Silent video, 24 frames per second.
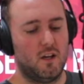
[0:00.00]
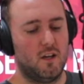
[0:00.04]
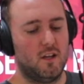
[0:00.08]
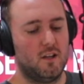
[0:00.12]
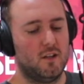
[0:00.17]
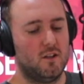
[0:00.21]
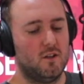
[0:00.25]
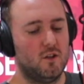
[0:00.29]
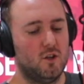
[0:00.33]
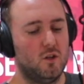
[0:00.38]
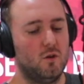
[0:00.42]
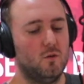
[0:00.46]

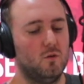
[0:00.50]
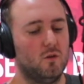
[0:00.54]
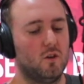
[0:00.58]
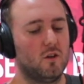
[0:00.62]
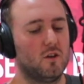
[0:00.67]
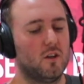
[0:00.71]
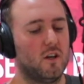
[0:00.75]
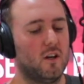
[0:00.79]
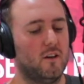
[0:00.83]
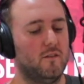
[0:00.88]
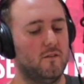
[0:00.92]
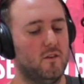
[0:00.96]
You
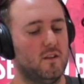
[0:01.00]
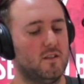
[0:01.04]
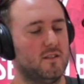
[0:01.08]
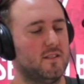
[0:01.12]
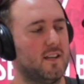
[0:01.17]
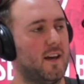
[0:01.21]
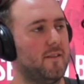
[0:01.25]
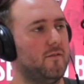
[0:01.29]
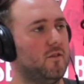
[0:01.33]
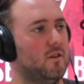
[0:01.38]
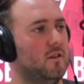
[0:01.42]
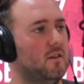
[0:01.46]
look at the
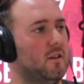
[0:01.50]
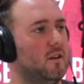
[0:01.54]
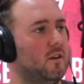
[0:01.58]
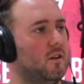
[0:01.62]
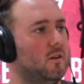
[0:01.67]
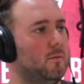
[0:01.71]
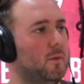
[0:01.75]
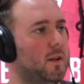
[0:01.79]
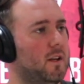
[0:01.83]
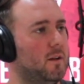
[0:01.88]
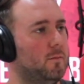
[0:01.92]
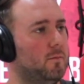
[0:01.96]
7 that are going
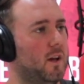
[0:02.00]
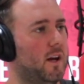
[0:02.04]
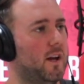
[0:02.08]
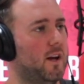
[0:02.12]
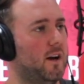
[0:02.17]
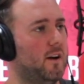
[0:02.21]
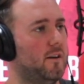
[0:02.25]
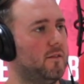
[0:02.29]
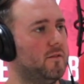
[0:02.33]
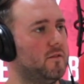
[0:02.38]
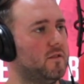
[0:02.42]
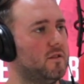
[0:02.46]
to be in the
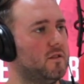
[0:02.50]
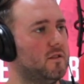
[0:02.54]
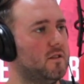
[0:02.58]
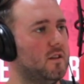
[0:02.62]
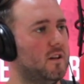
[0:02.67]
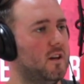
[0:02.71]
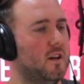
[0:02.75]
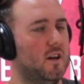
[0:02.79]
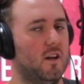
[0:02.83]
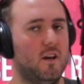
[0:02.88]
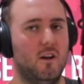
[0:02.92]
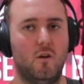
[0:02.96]
playoffs.
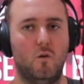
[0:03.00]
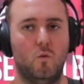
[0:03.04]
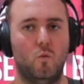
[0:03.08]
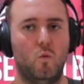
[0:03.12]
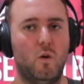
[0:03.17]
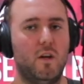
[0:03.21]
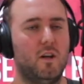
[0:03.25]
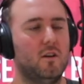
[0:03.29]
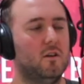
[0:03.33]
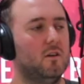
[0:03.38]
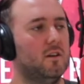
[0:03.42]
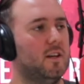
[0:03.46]

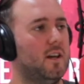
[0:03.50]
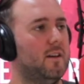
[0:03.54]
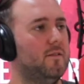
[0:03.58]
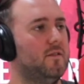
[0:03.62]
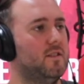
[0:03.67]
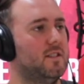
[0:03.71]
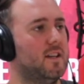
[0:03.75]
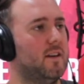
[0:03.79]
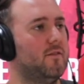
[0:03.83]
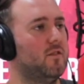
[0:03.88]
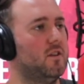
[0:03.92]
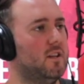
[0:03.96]
We could give
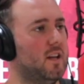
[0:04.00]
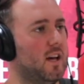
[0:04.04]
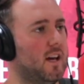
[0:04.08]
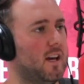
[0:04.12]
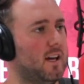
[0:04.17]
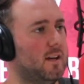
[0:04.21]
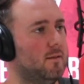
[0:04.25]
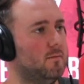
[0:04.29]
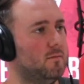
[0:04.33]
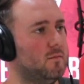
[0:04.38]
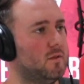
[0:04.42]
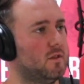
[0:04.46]
7
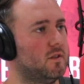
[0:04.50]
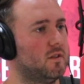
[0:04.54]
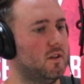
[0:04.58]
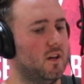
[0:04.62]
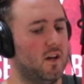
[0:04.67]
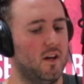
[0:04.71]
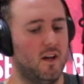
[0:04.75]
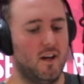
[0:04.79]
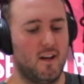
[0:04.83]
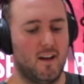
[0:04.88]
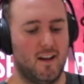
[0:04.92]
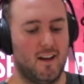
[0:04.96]
names.
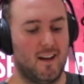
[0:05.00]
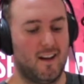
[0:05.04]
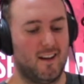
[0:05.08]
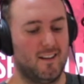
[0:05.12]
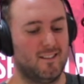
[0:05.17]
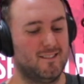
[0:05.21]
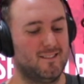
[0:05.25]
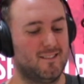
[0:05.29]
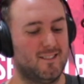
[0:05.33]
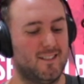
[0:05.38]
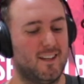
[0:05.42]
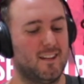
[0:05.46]

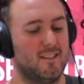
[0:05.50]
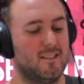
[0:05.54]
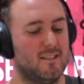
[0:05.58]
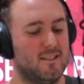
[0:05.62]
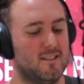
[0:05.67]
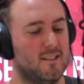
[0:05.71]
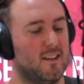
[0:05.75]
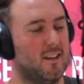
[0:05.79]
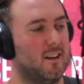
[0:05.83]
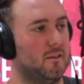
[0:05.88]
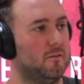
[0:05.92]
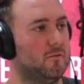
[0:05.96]

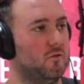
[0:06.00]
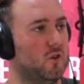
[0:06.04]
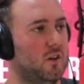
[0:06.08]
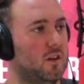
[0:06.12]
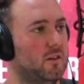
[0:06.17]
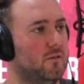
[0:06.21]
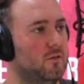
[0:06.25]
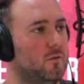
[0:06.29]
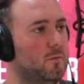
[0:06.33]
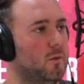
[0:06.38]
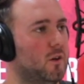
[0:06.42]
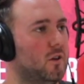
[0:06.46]
Chances are 3
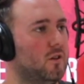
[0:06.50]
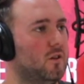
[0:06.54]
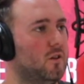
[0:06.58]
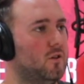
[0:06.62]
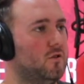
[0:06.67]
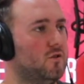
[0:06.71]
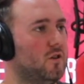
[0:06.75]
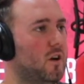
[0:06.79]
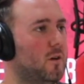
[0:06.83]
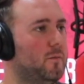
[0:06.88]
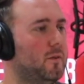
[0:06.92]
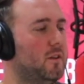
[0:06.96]
of them are going to
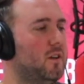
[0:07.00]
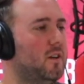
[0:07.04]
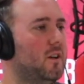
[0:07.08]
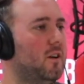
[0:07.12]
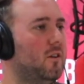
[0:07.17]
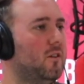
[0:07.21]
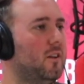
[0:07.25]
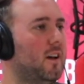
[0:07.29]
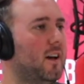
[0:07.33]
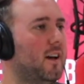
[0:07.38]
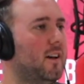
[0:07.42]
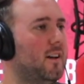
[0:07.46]
drop.
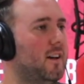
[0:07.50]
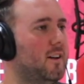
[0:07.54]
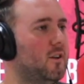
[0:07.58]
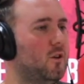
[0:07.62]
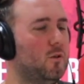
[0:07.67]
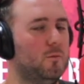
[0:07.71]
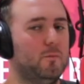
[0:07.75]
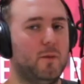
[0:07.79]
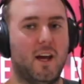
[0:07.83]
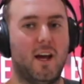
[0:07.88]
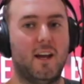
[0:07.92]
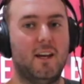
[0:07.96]
It
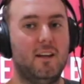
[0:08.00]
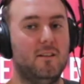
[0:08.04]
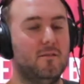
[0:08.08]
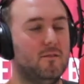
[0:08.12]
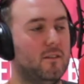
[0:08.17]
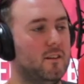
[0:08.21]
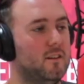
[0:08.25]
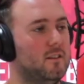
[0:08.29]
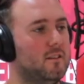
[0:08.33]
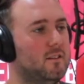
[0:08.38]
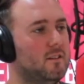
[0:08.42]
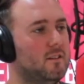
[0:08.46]
could be anything.